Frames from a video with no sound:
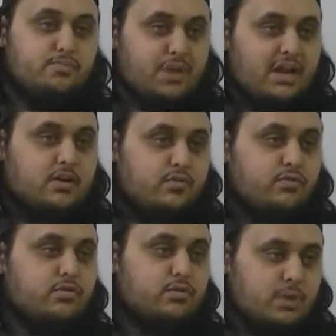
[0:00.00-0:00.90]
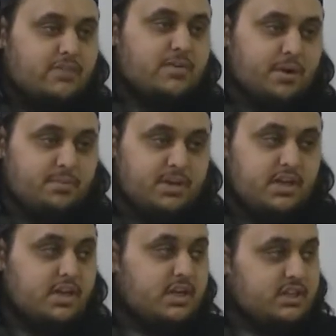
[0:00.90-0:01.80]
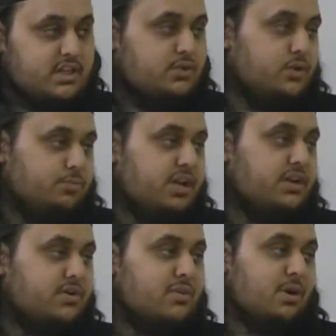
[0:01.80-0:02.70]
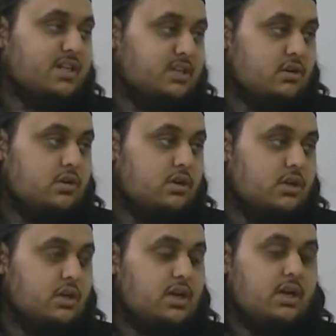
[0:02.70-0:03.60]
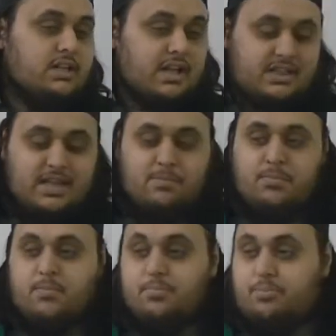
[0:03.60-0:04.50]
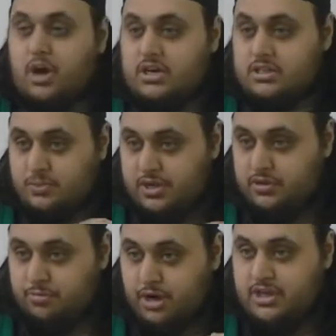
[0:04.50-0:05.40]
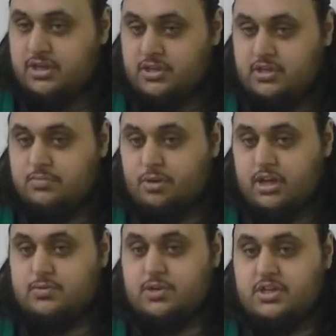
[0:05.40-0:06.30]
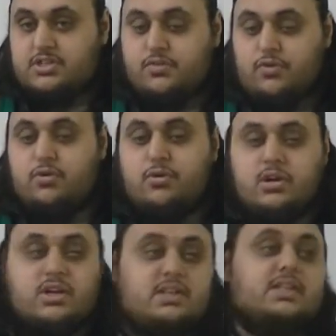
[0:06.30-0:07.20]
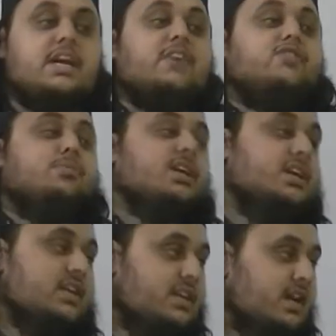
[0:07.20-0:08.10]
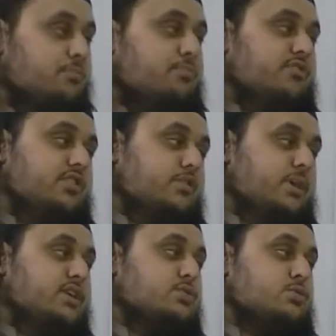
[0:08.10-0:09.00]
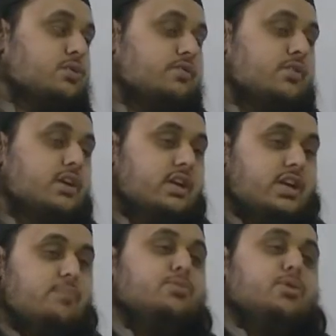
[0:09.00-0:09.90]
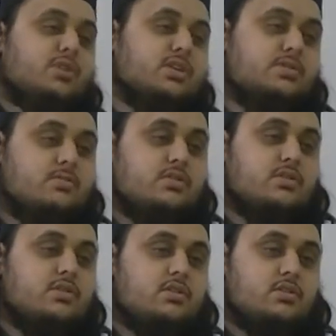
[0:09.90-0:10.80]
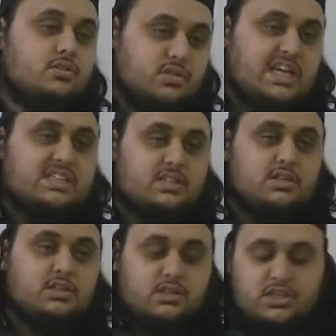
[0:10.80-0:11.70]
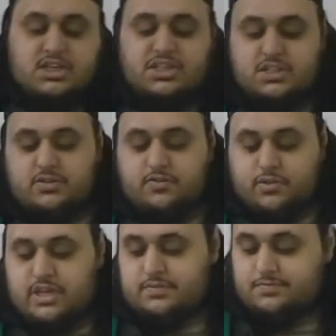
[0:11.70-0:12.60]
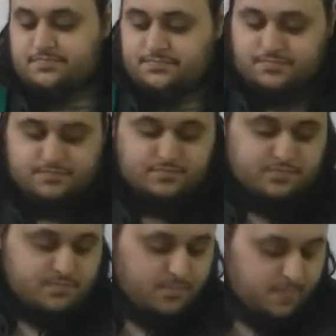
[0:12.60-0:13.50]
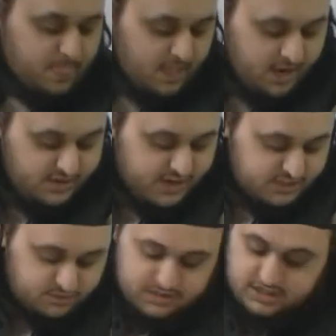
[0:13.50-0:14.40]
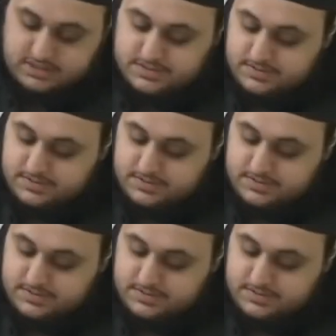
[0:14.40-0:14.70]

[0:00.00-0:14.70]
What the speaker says: plank of wood or whatever it might be, that you are praying your namaz on, that them parts where your body parts will touch the floor, they have to be clean and free from any sort of impurity. So that's the condition for that in relation to that.